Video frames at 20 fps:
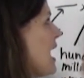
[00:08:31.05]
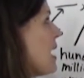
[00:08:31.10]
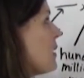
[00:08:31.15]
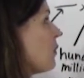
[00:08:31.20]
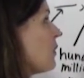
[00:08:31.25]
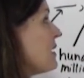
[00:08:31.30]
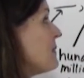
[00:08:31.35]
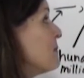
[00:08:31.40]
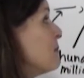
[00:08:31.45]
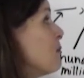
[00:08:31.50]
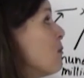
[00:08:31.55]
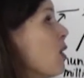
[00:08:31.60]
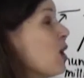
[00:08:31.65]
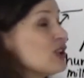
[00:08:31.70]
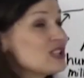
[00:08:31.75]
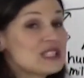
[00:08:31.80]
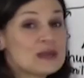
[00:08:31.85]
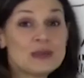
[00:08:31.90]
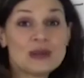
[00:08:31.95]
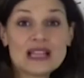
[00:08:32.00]
we
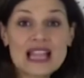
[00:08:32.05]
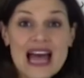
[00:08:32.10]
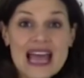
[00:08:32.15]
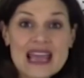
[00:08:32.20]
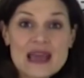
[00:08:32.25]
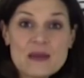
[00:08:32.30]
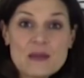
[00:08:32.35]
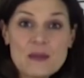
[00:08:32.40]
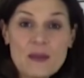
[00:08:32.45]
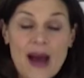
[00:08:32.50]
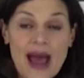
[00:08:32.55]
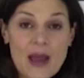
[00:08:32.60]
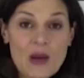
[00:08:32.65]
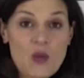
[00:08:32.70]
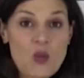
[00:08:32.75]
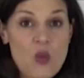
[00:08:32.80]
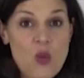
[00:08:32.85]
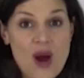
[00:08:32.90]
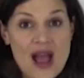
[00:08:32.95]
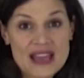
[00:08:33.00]
multiply it by
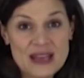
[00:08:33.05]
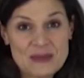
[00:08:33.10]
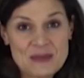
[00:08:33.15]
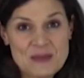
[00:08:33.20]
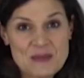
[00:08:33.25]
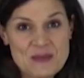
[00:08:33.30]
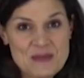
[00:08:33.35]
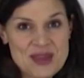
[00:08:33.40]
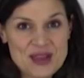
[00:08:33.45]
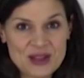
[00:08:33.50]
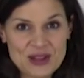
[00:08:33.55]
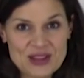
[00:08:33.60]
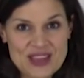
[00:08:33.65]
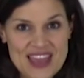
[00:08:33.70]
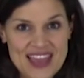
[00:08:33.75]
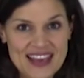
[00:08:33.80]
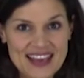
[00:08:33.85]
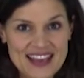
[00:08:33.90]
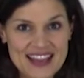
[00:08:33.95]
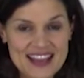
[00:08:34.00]
1
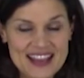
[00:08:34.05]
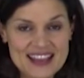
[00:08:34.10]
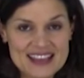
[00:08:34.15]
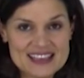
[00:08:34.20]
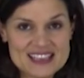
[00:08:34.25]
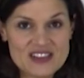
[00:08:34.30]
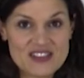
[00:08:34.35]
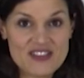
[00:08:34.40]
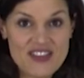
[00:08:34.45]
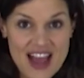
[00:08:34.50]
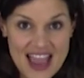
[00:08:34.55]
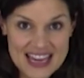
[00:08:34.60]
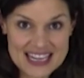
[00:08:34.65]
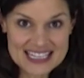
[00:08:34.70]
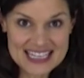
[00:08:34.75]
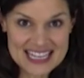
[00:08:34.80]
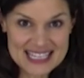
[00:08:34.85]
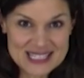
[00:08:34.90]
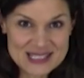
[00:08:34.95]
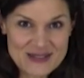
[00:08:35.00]
million to find
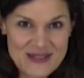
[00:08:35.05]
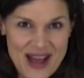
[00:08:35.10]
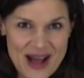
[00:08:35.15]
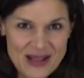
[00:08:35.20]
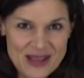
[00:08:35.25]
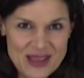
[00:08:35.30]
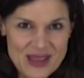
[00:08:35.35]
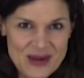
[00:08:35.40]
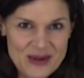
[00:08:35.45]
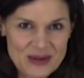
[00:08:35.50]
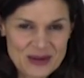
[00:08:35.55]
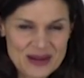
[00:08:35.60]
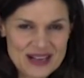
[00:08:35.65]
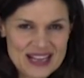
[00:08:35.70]
its value.